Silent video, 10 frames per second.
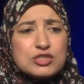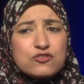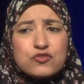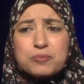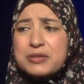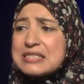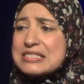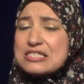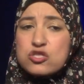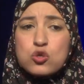different
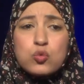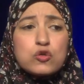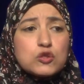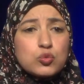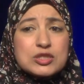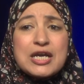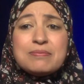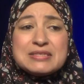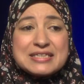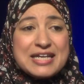places in the world would come
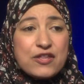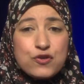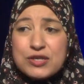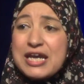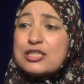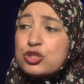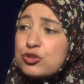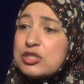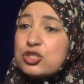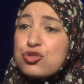together and enter
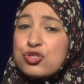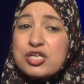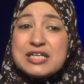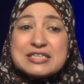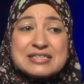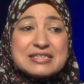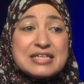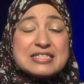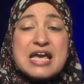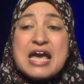into the United States